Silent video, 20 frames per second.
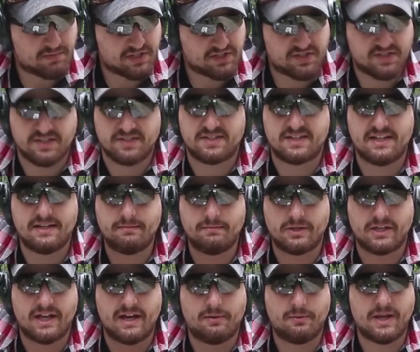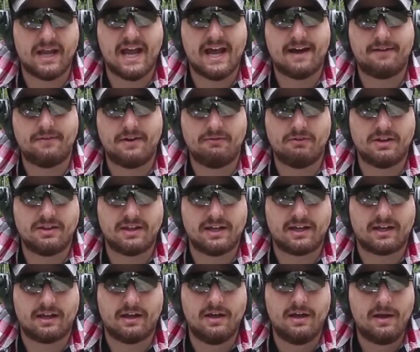much to see, but now we have
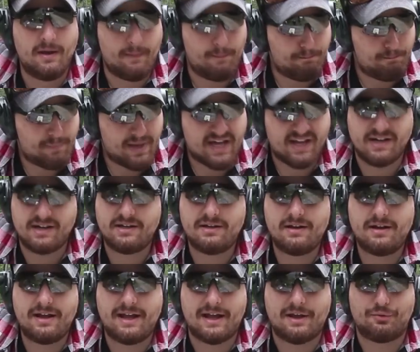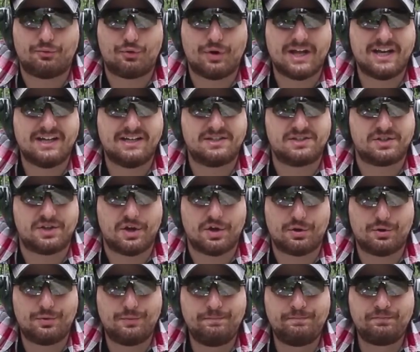everything bedded and ready to
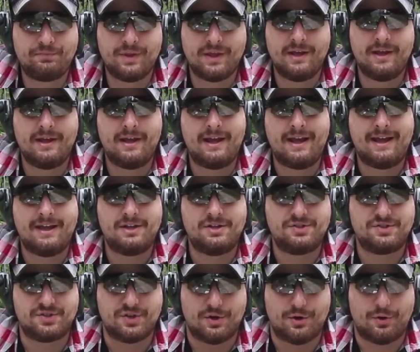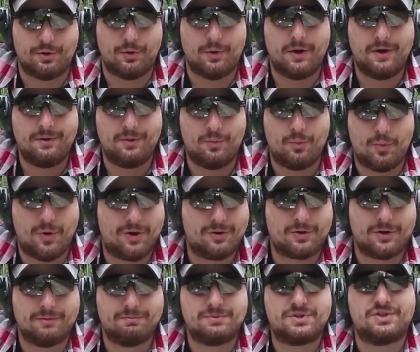go. So
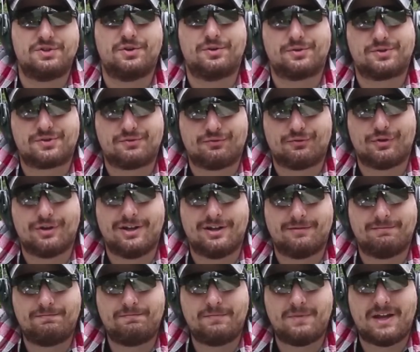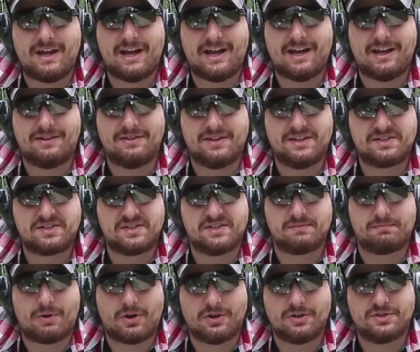welcome to Dose of Freedom, and this is
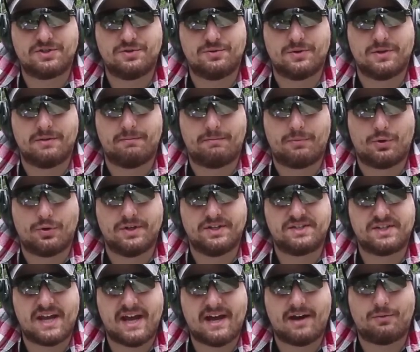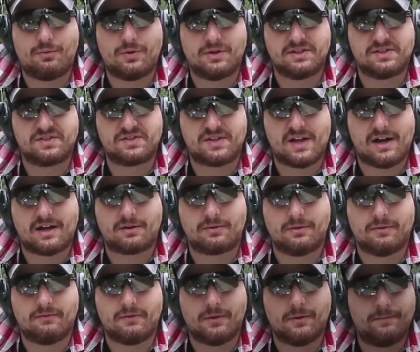part 2 of the Boyds at 1 stock
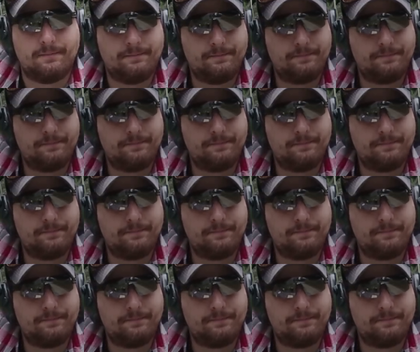review.